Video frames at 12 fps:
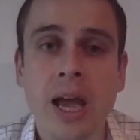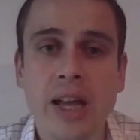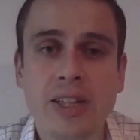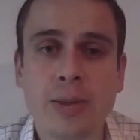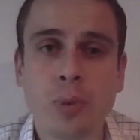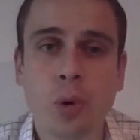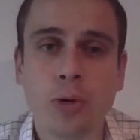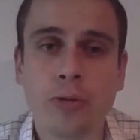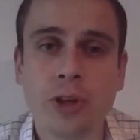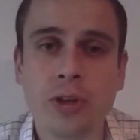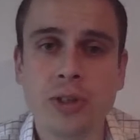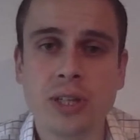It's important
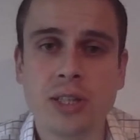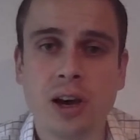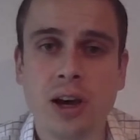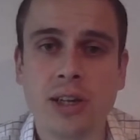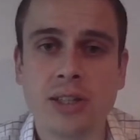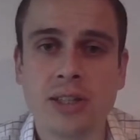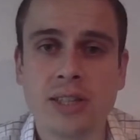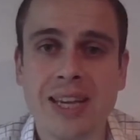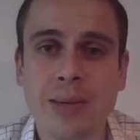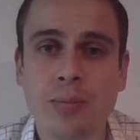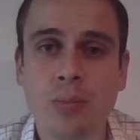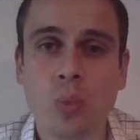for you to decide as a
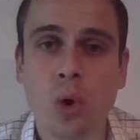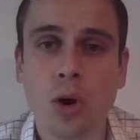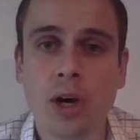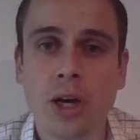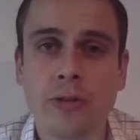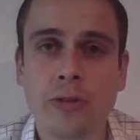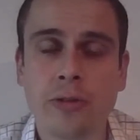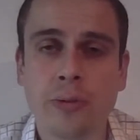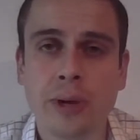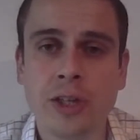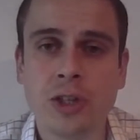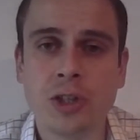team what kind of
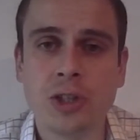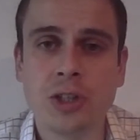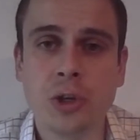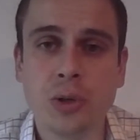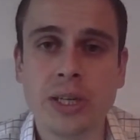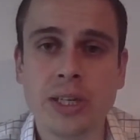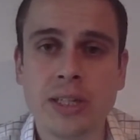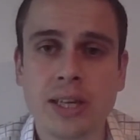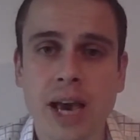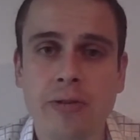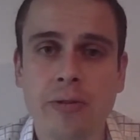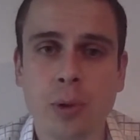information you need to
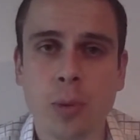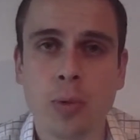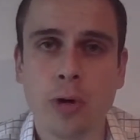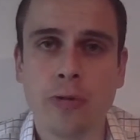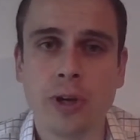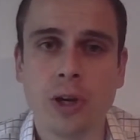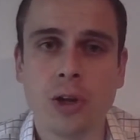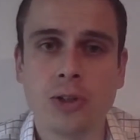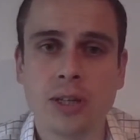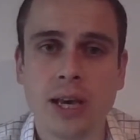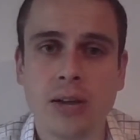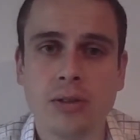get from your profit and loss
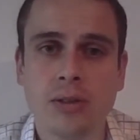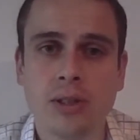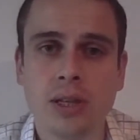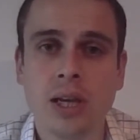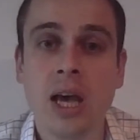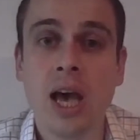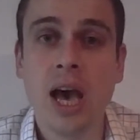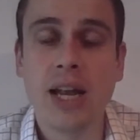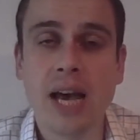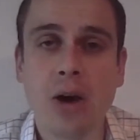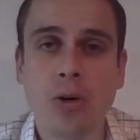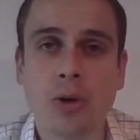account and
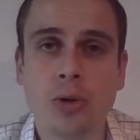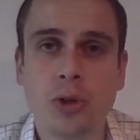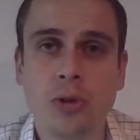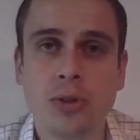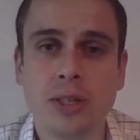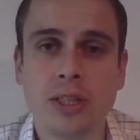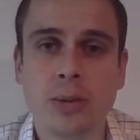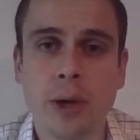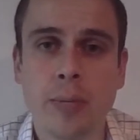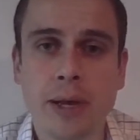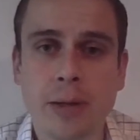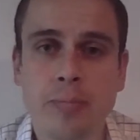how you'll use it to
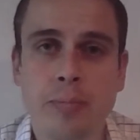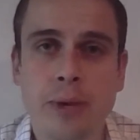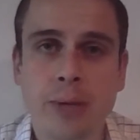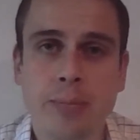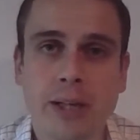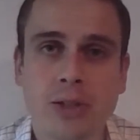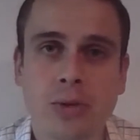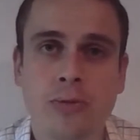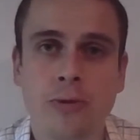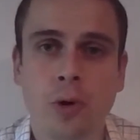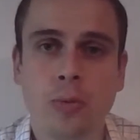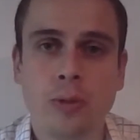make better
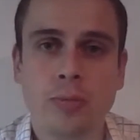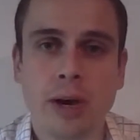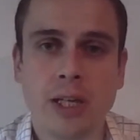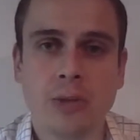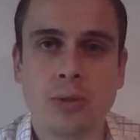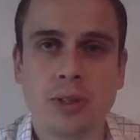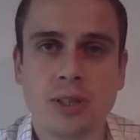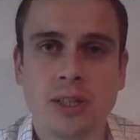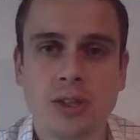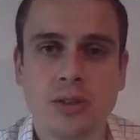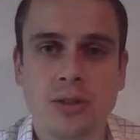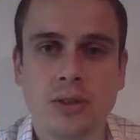informed management
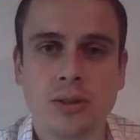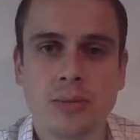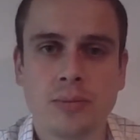decisions.